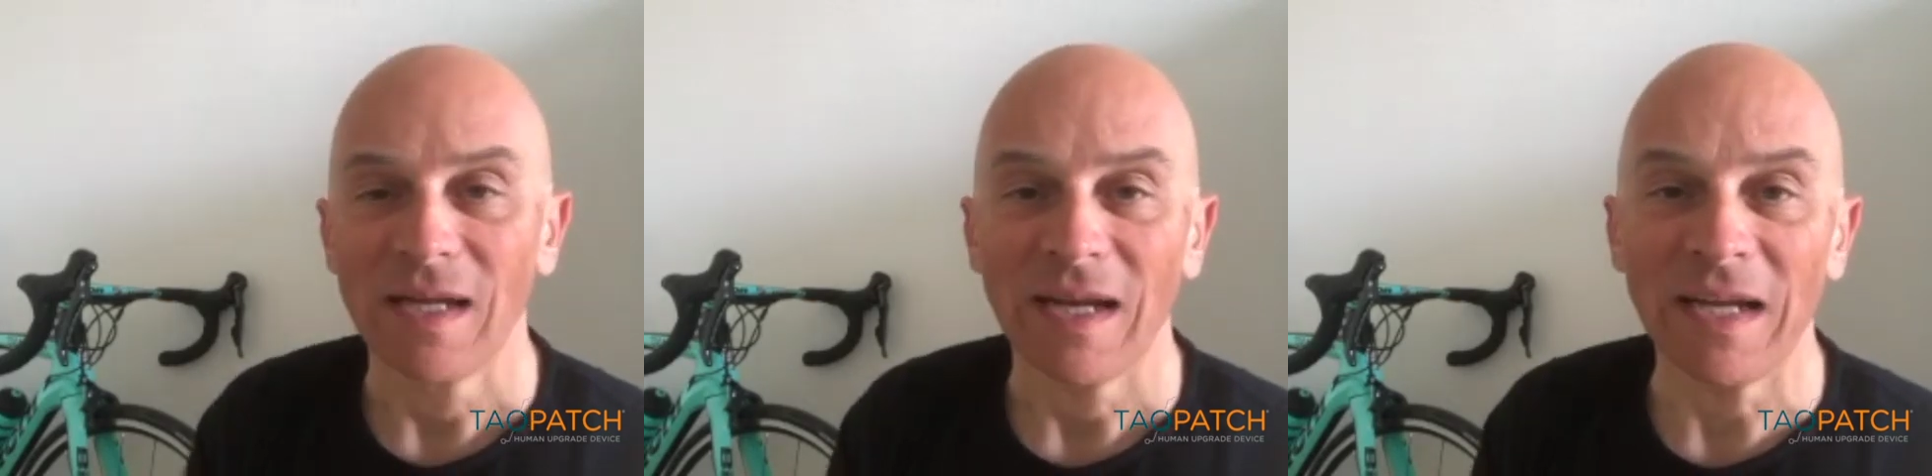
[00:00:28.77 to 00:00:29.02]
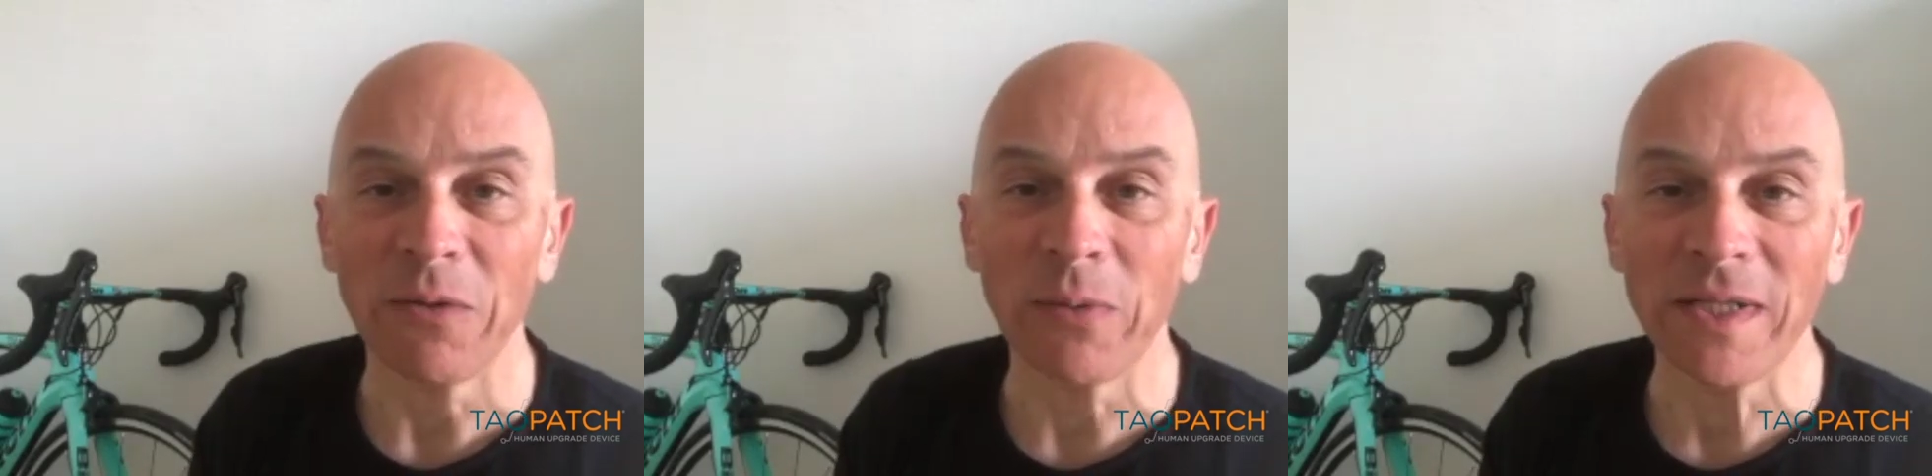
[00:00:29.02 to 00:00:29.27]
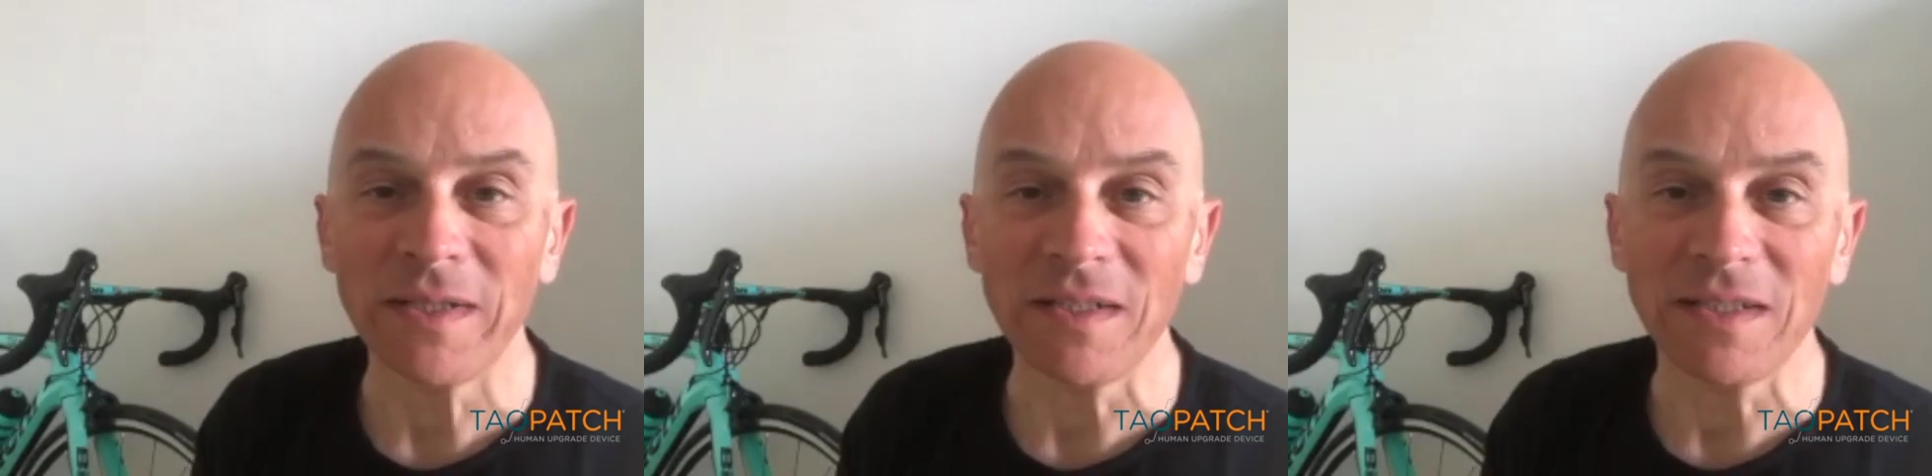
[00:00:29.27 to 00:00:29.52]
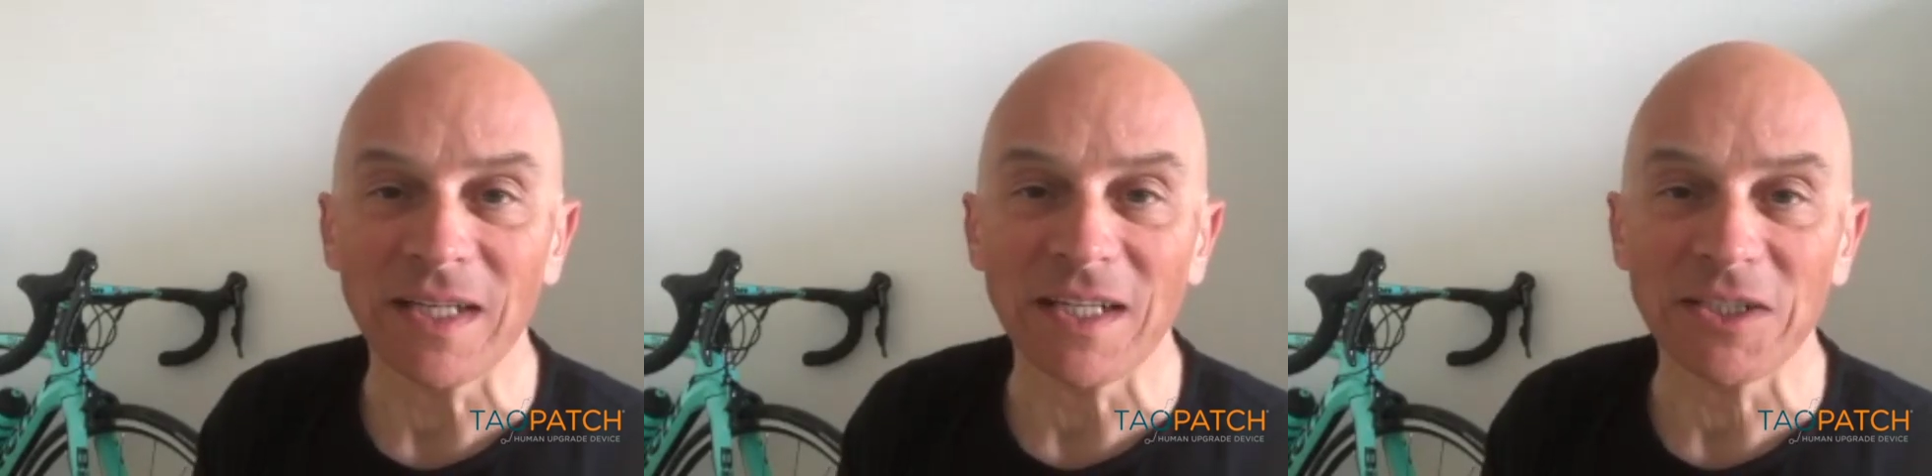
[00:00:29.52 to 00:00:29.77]
I went in
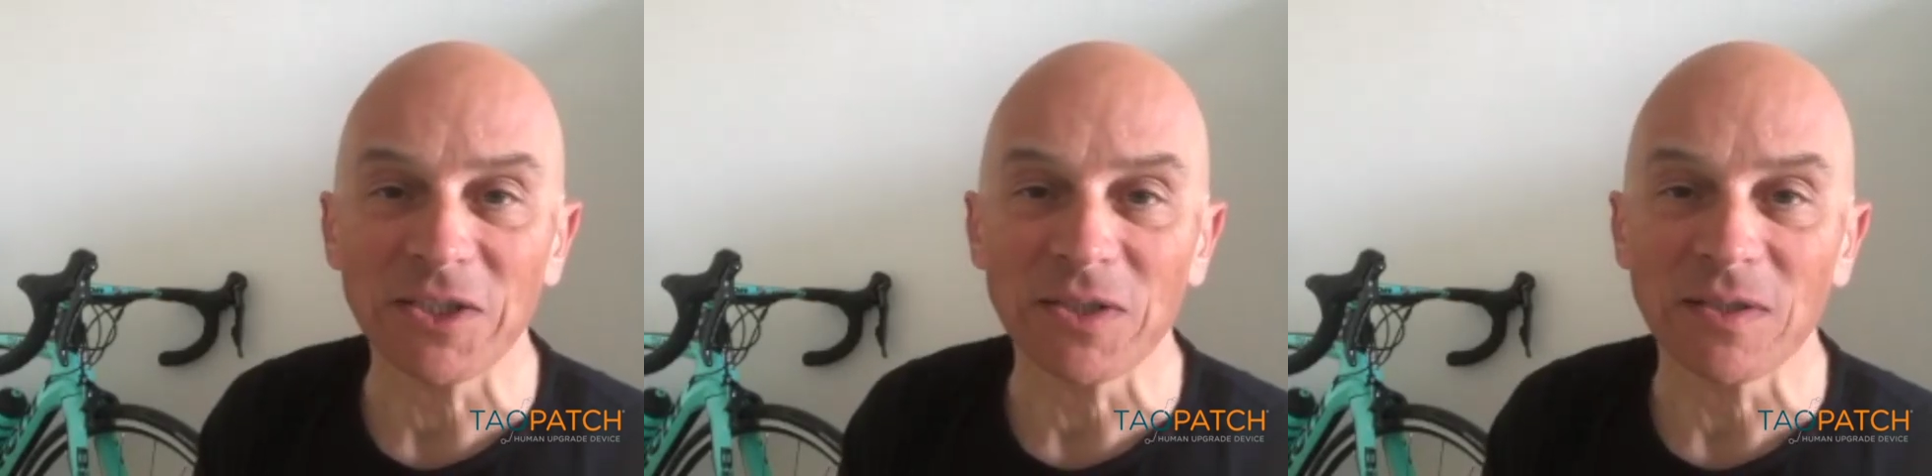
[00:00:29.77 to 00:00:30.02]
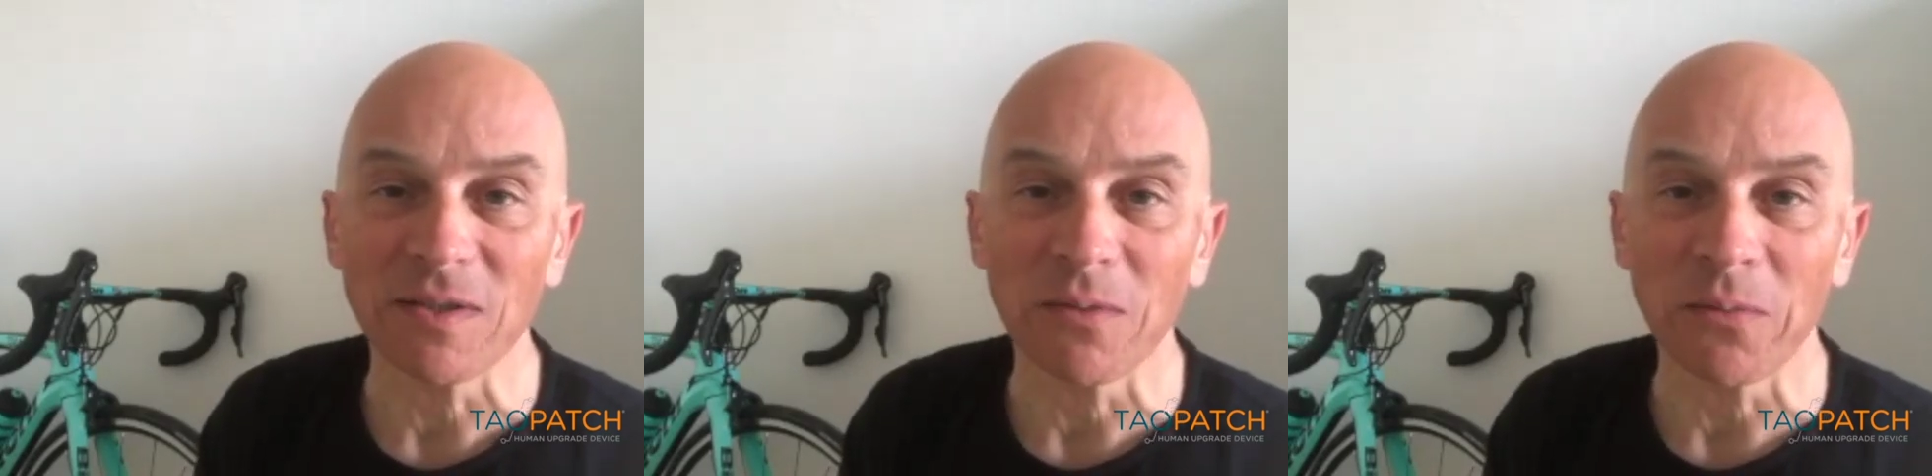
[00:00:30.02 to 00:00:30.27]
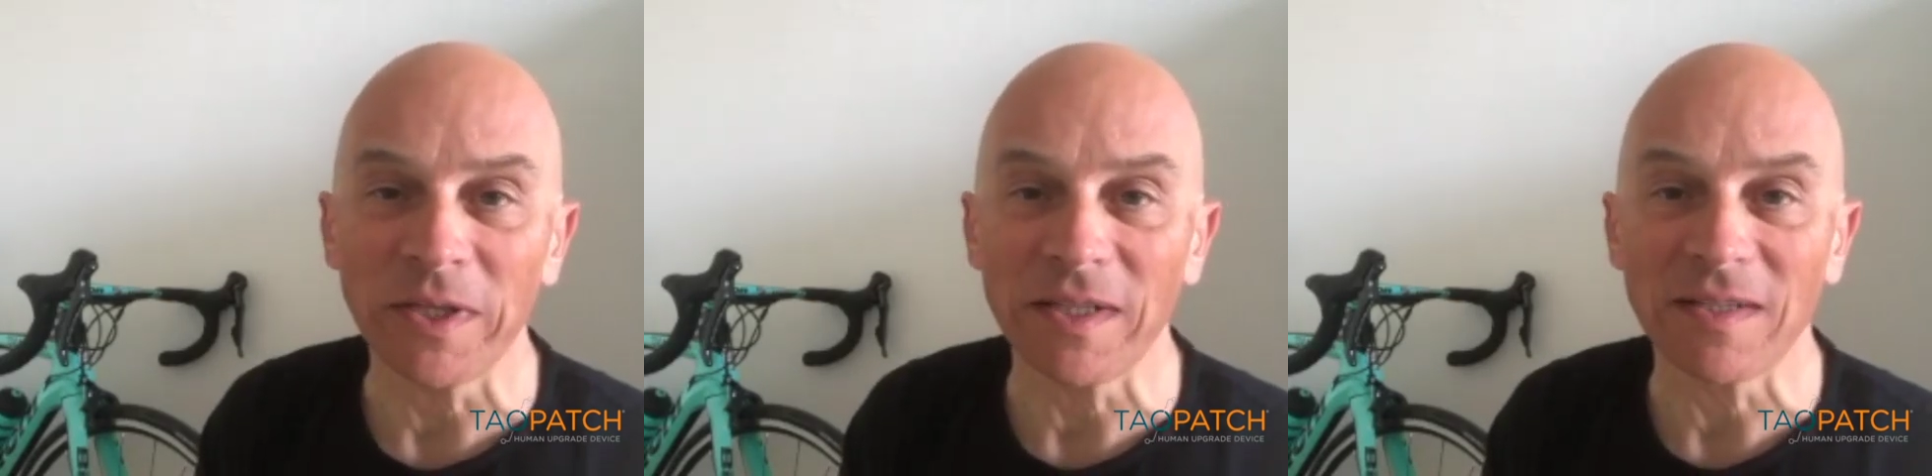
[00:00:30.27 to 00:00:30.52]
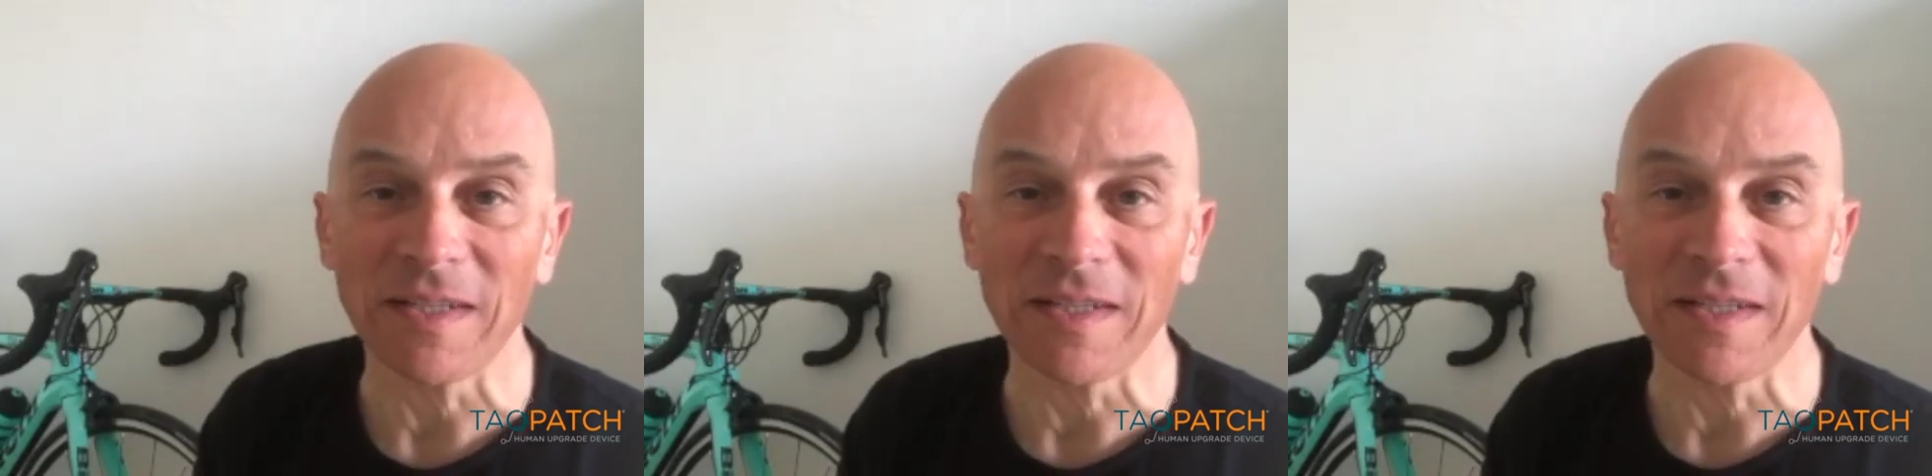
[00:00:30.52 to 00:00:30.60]
touch with